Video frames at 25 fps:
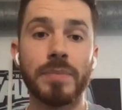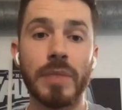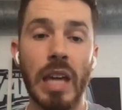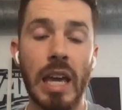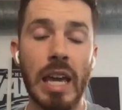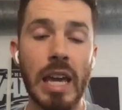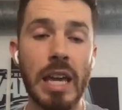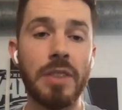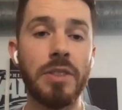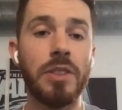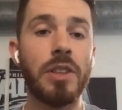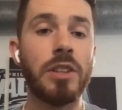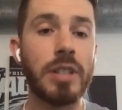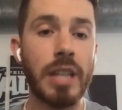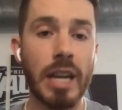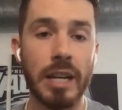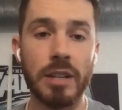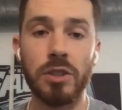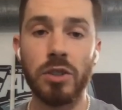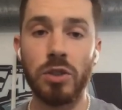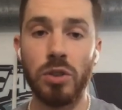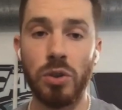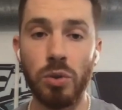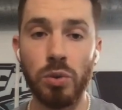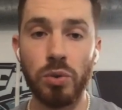in the
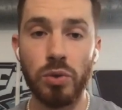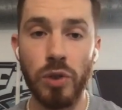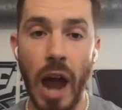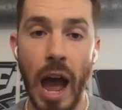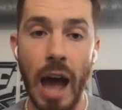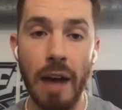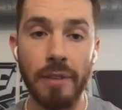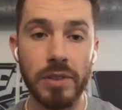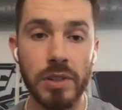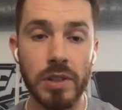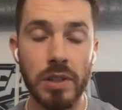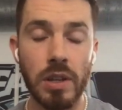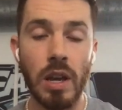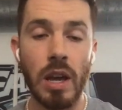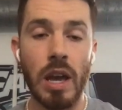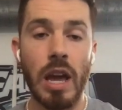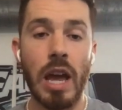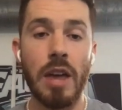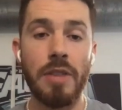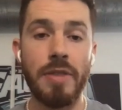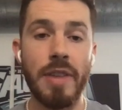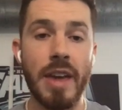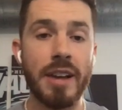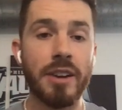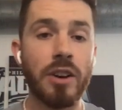next 2 drafts.
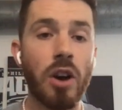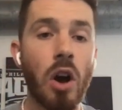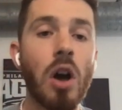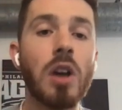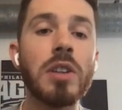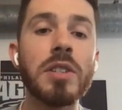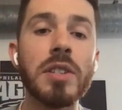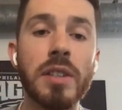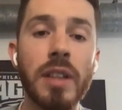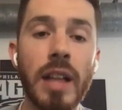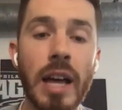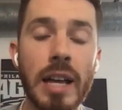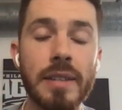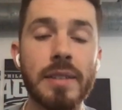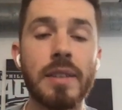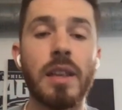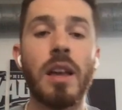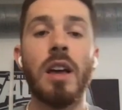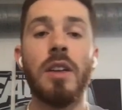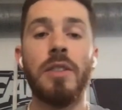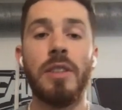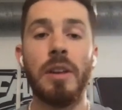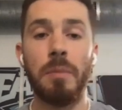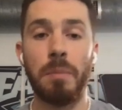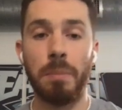And they cost less
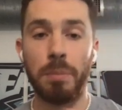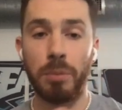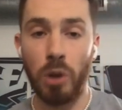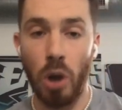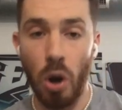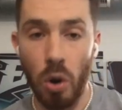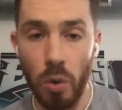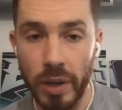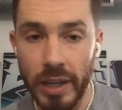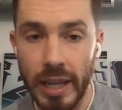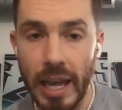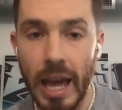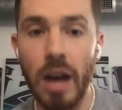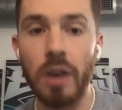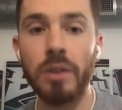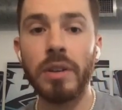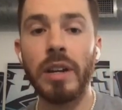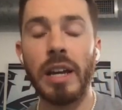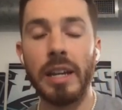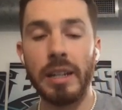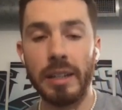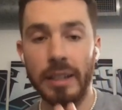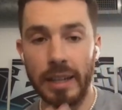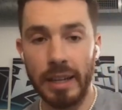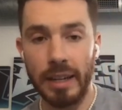than going out
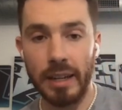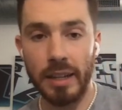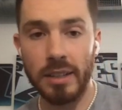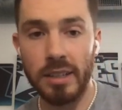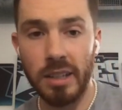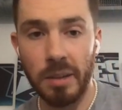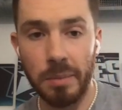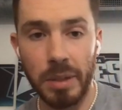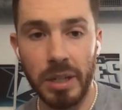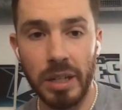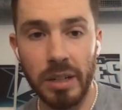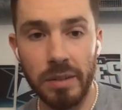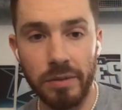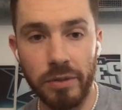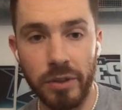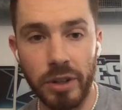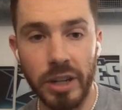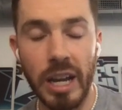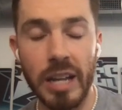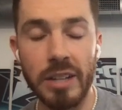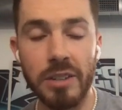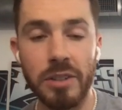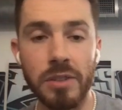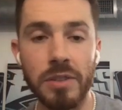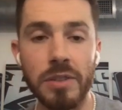and getting somebody in free
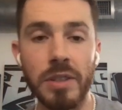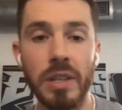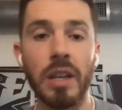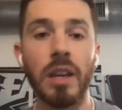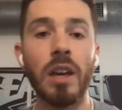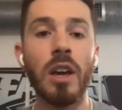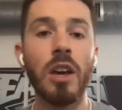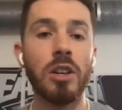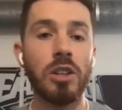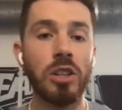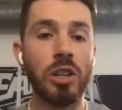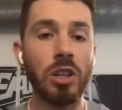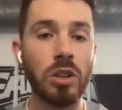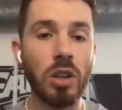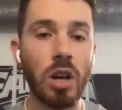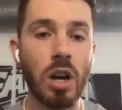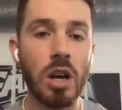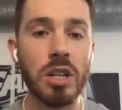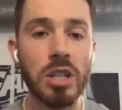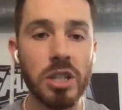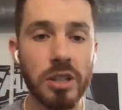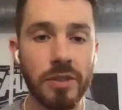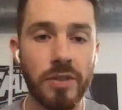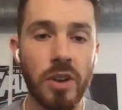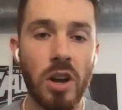agency. You
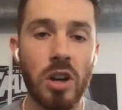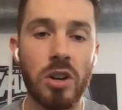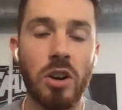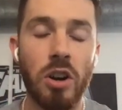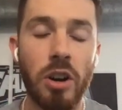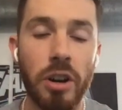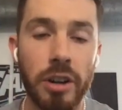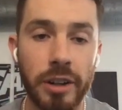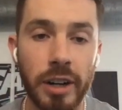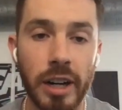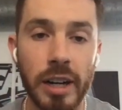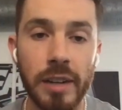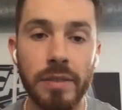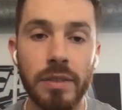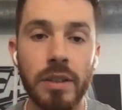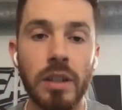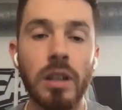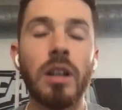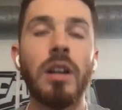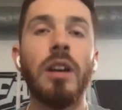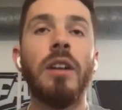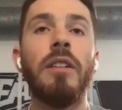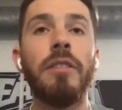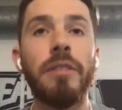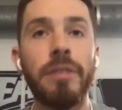lost Javon Hargrave.
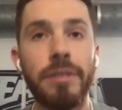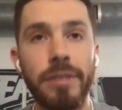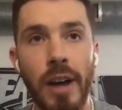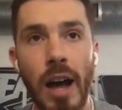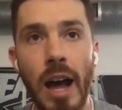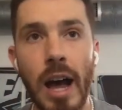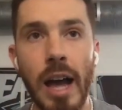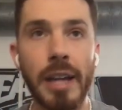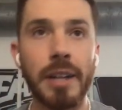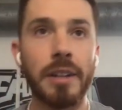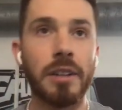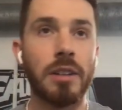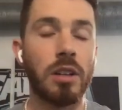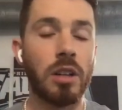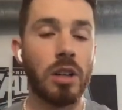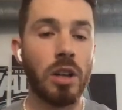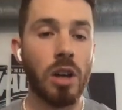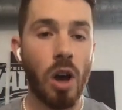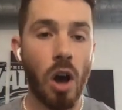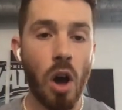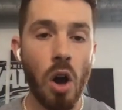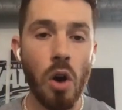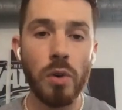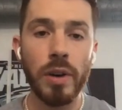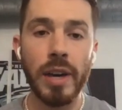Fine.
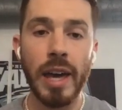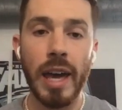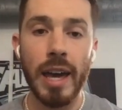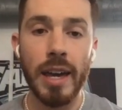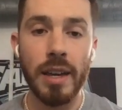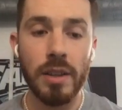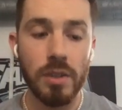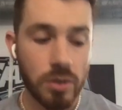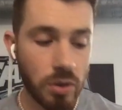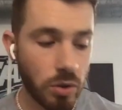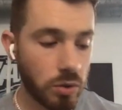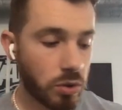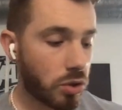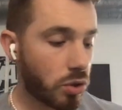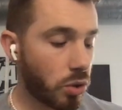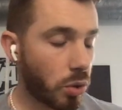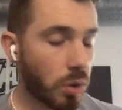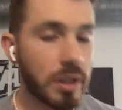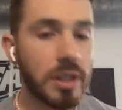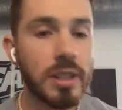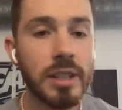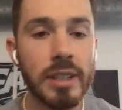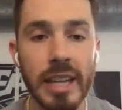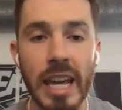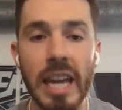Okay, so
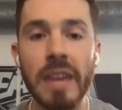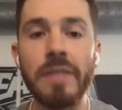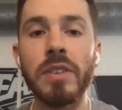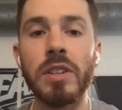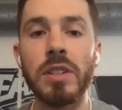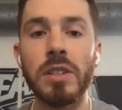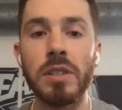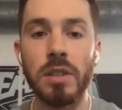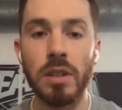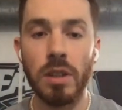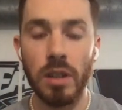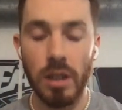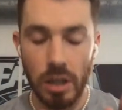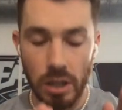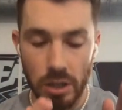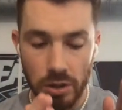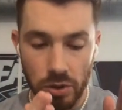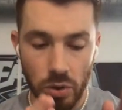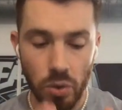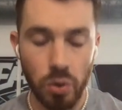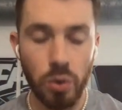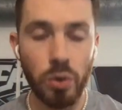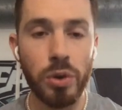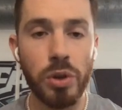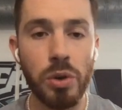Jordan Davis is
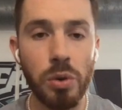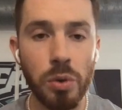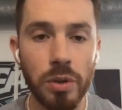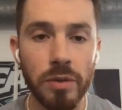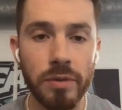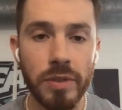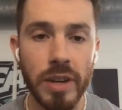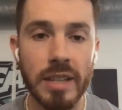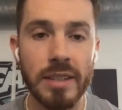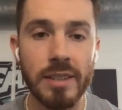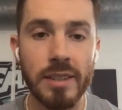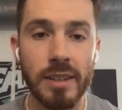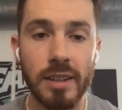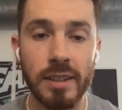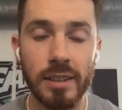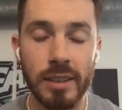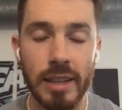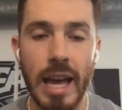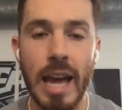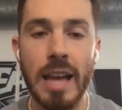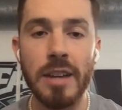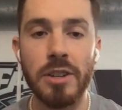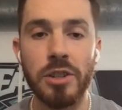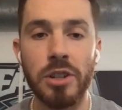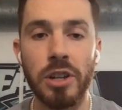who you invested in
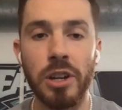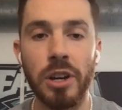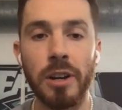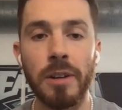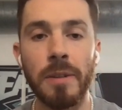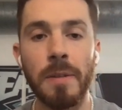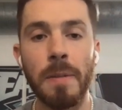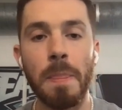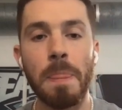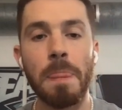last year.